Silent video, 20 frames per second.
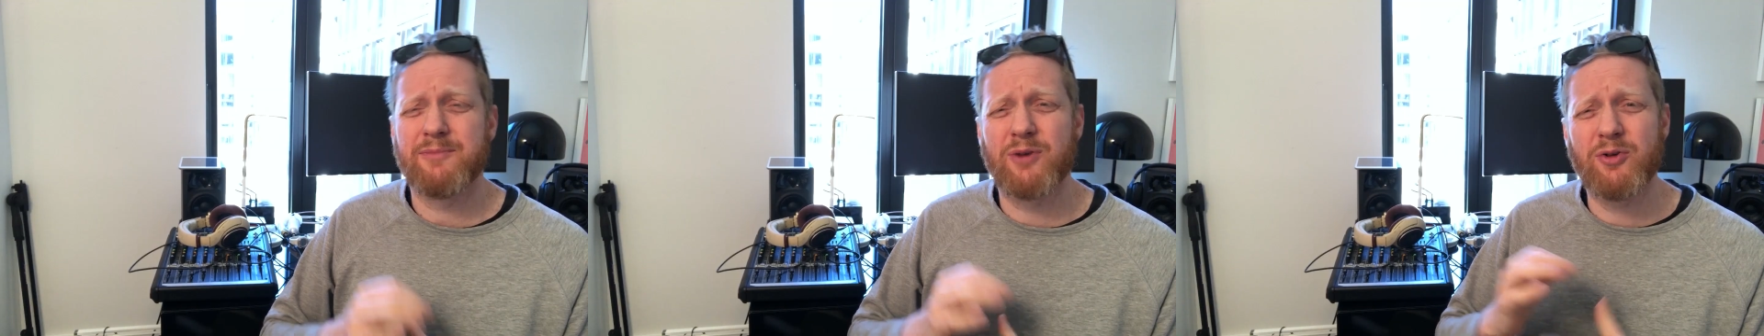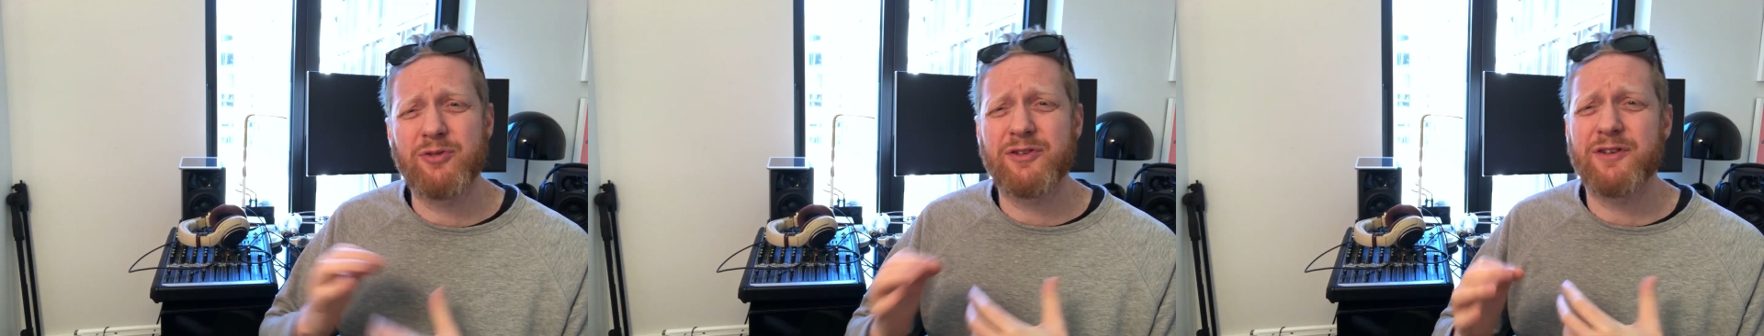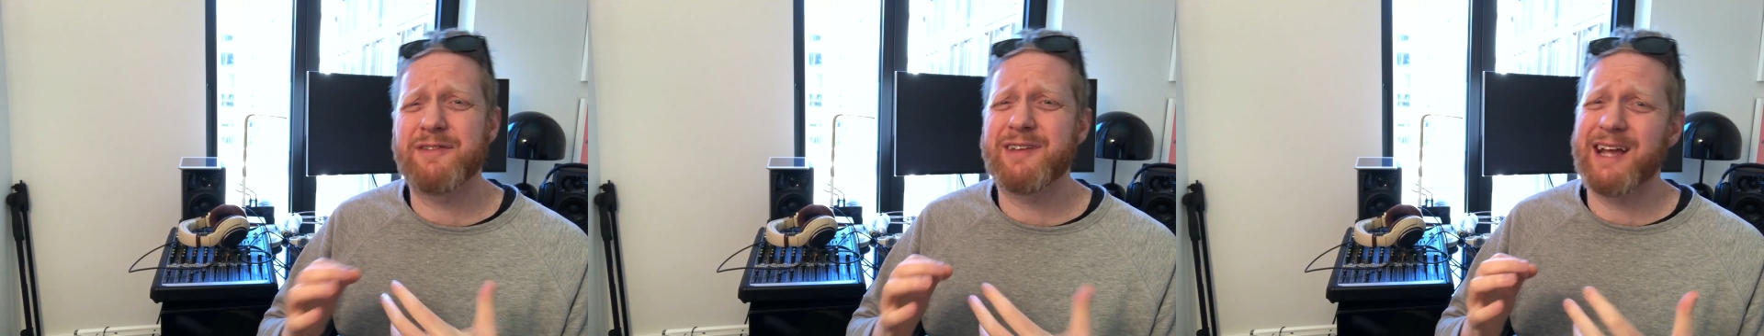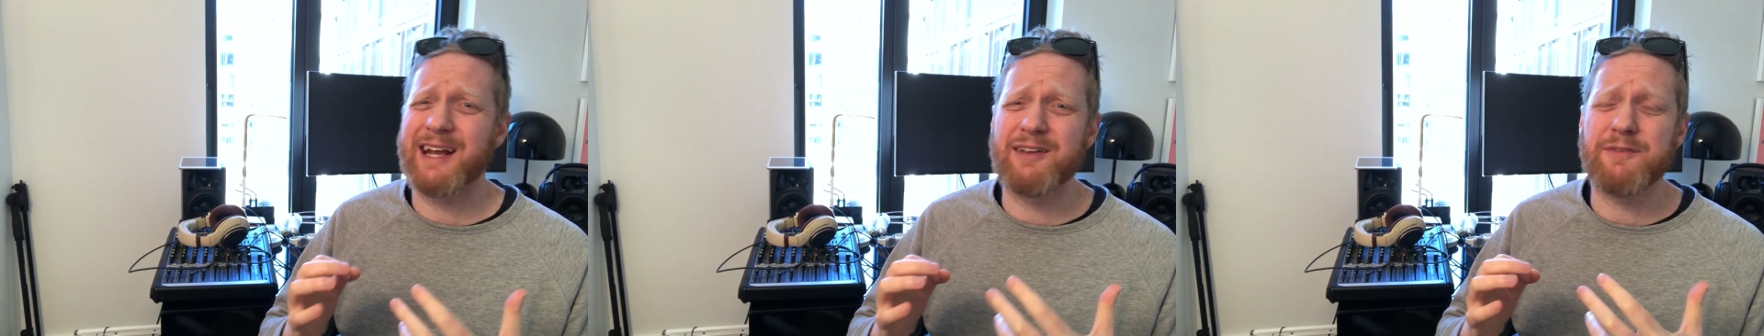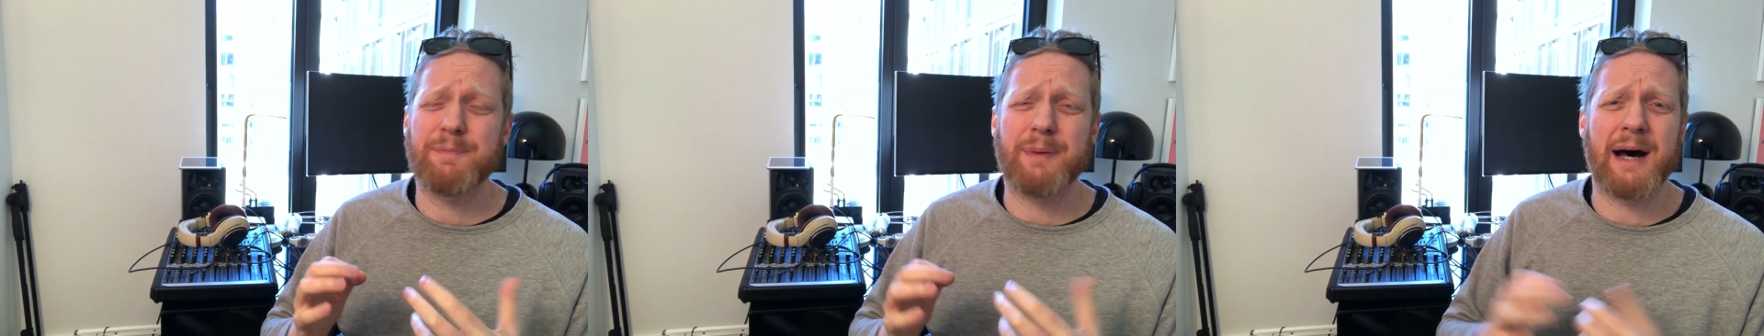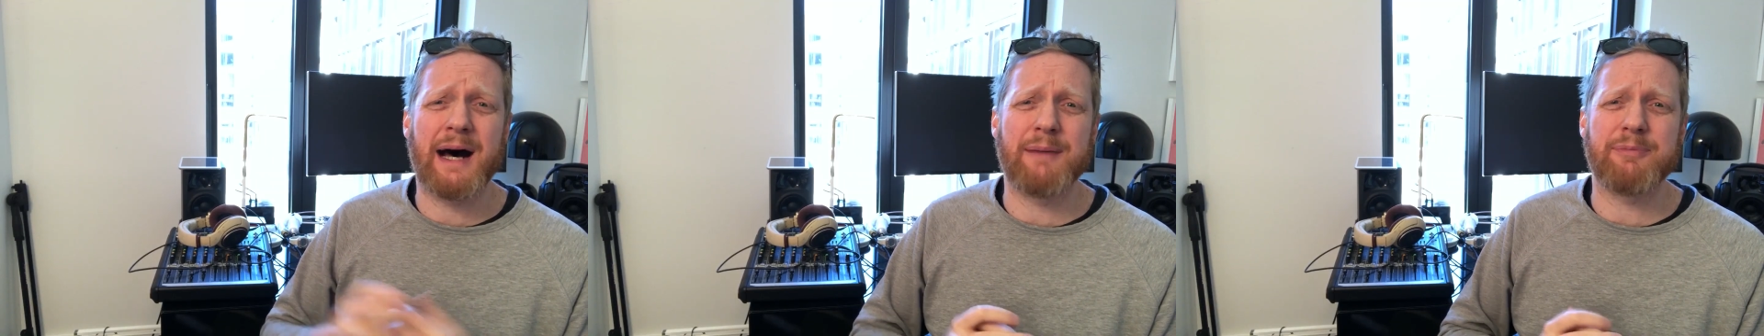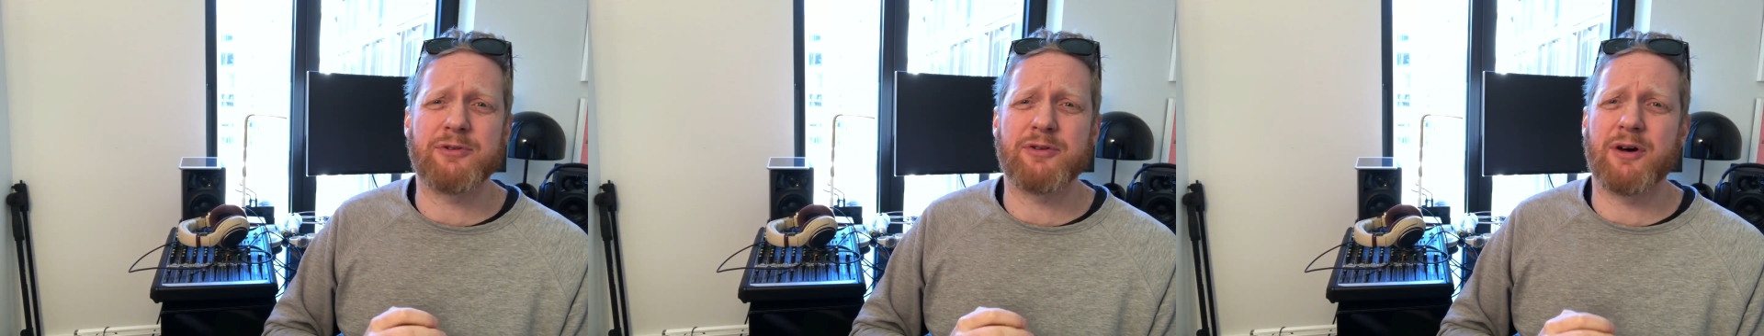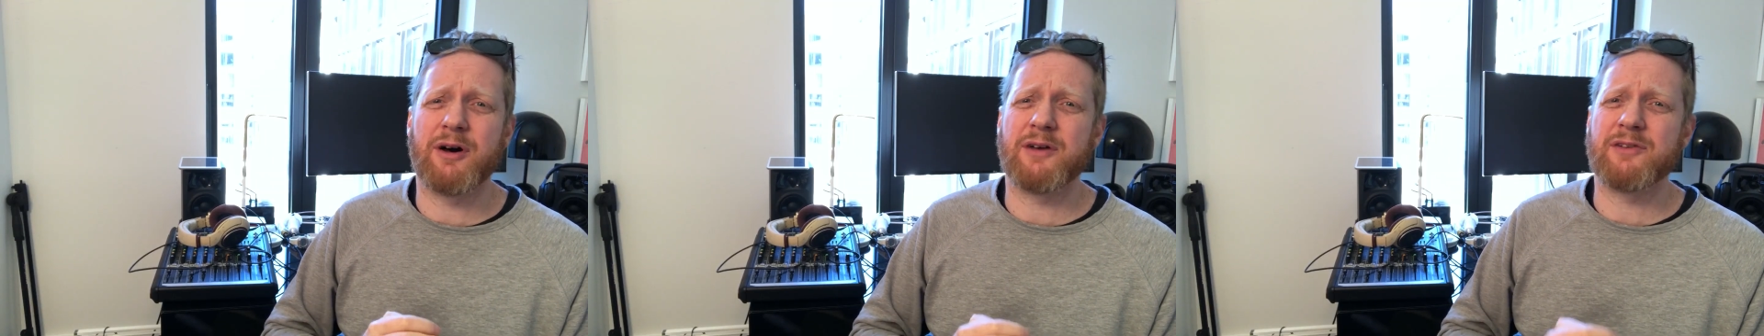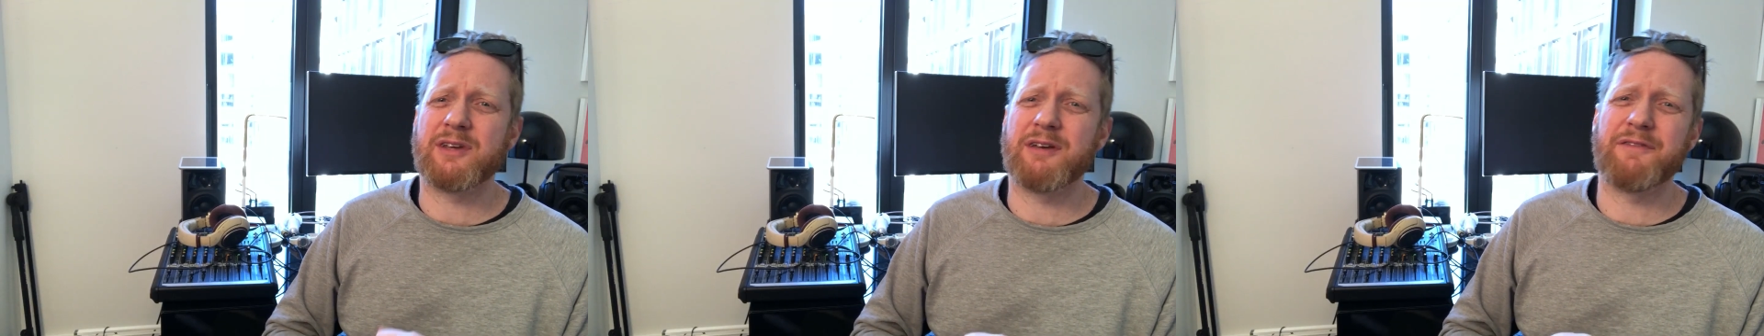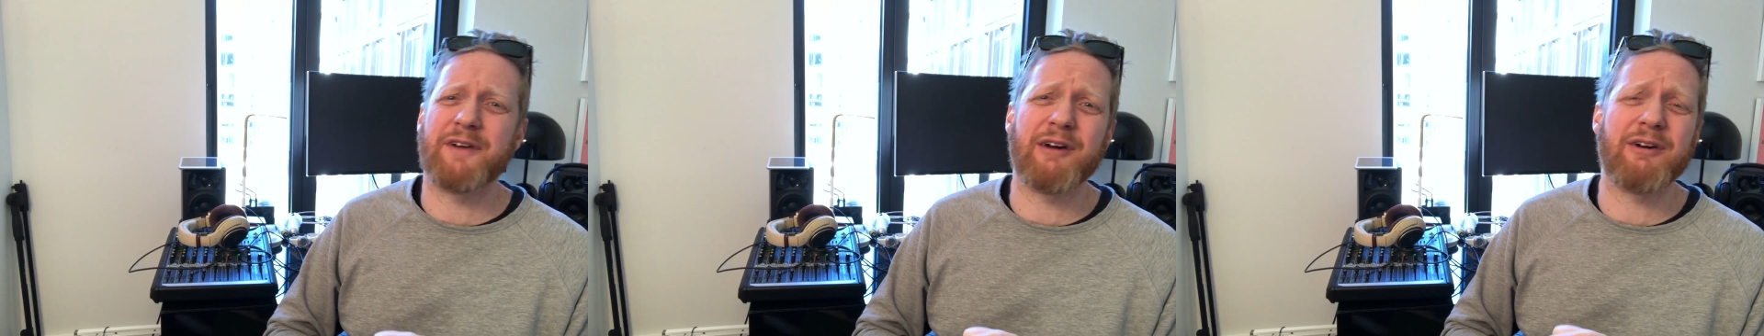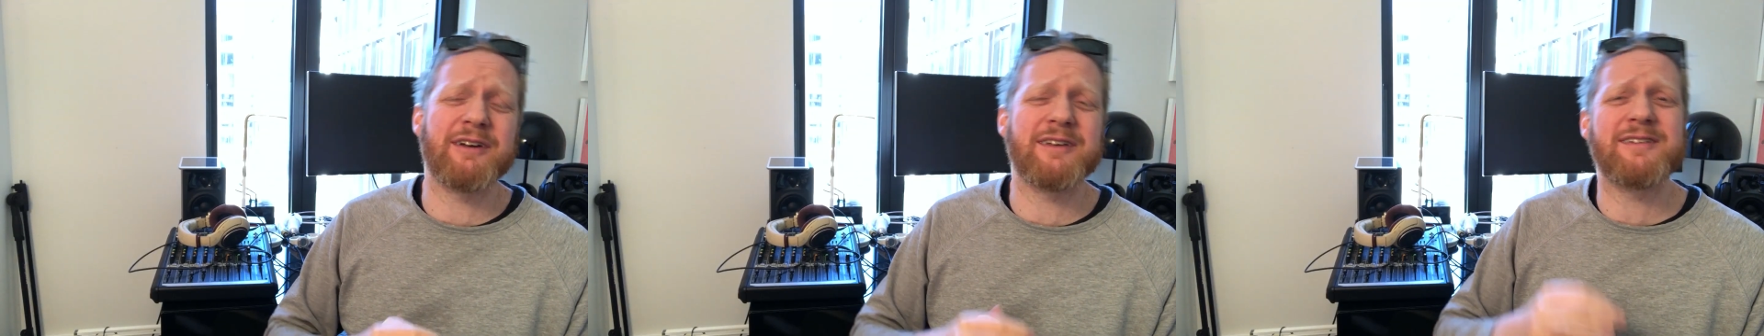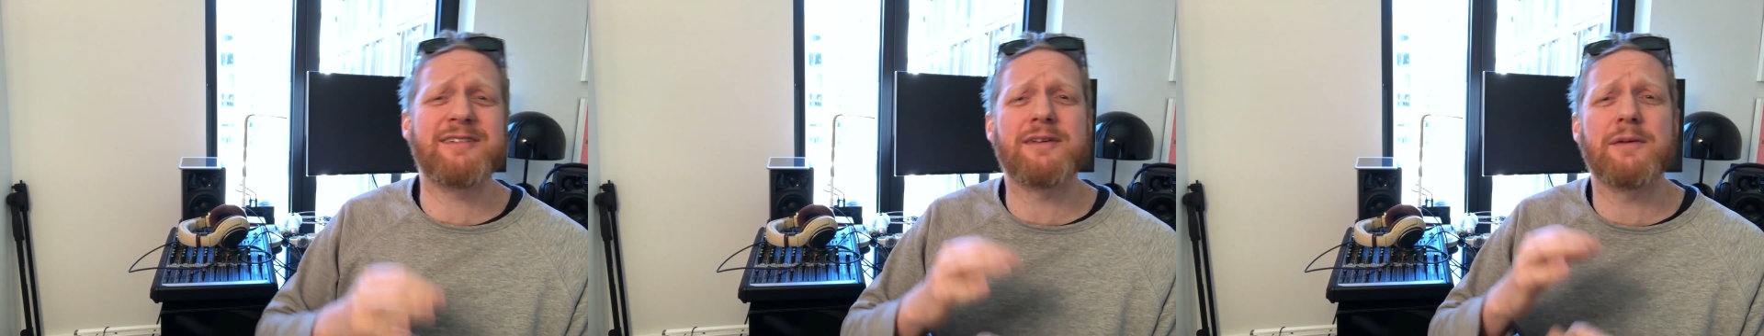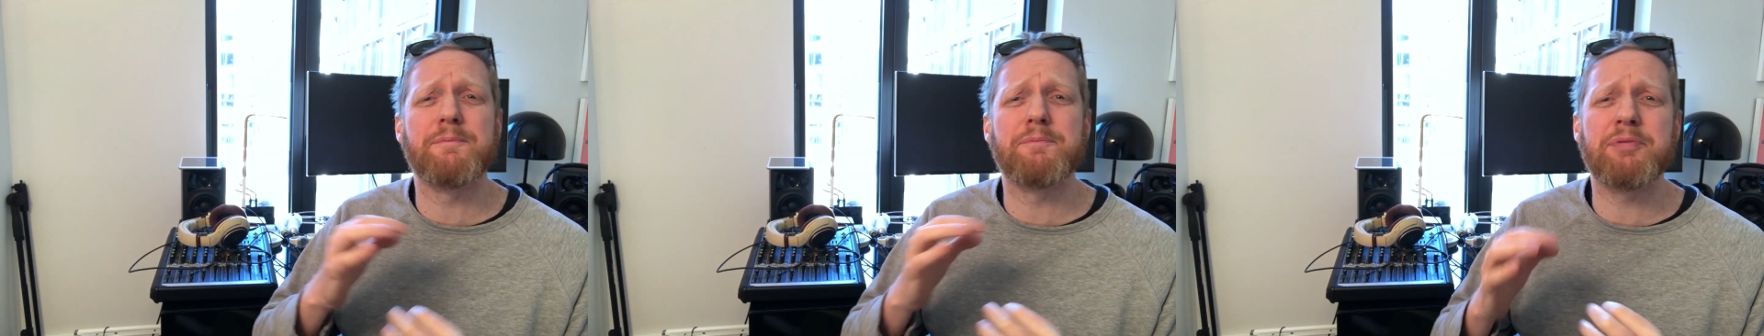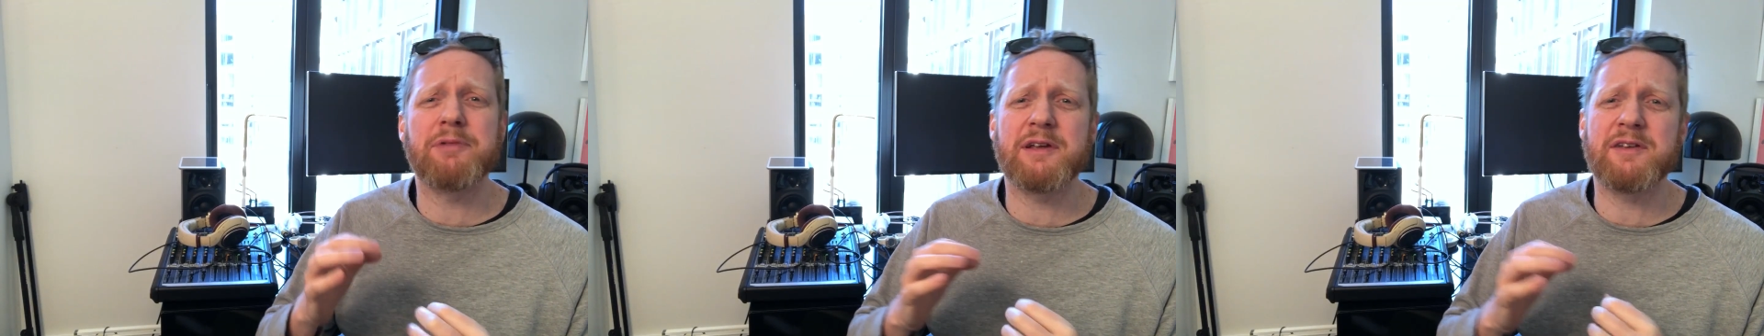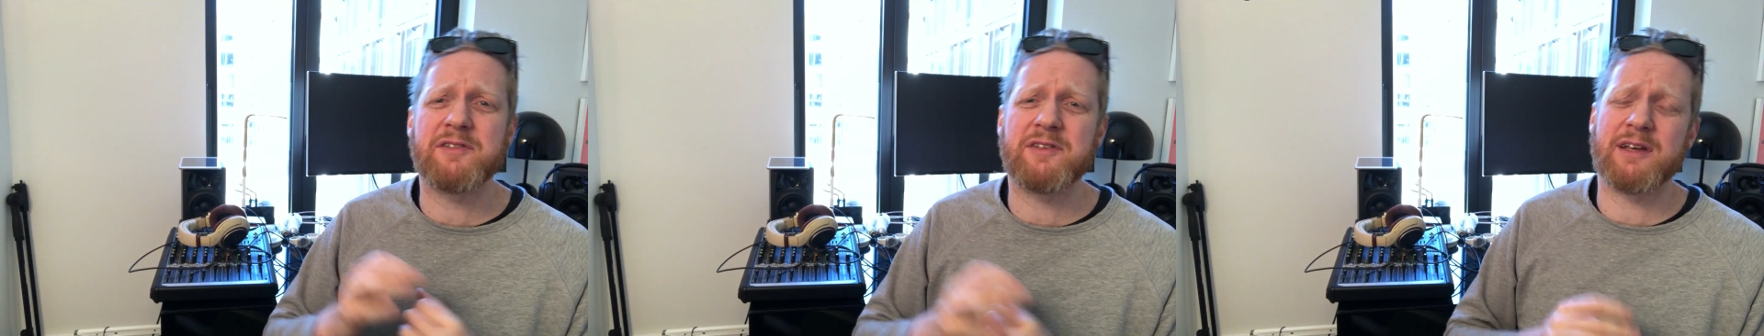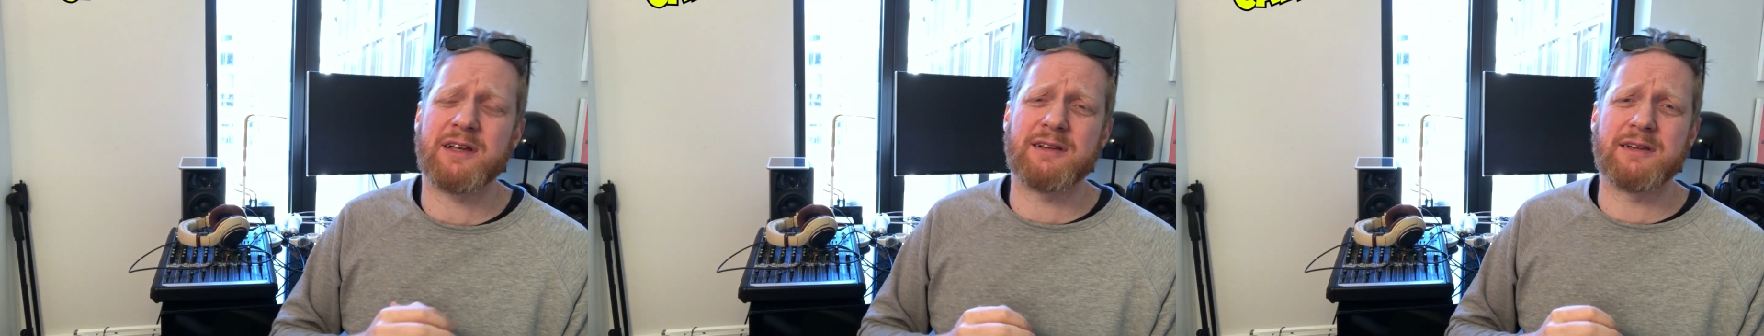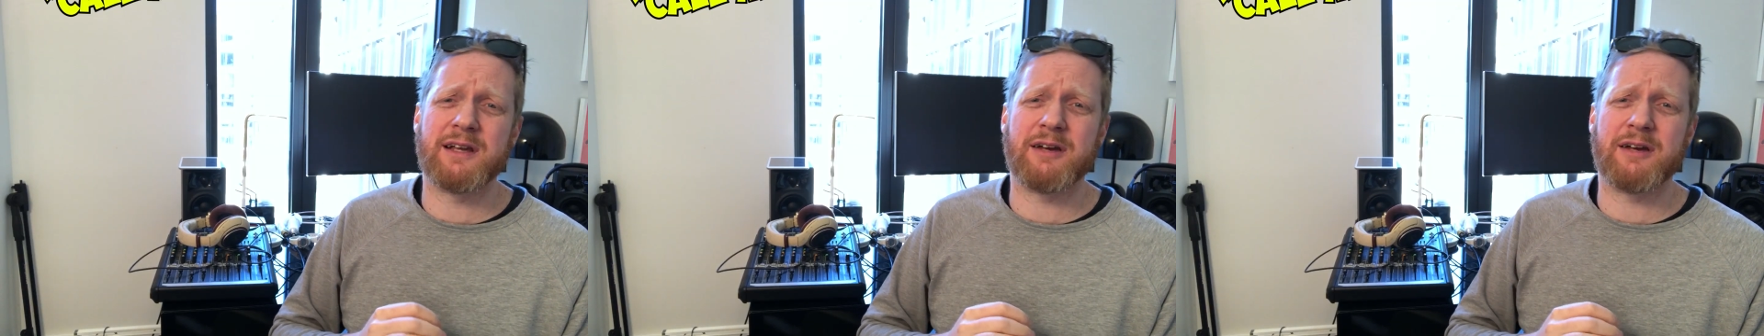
Most of today's pop songs have very simplistic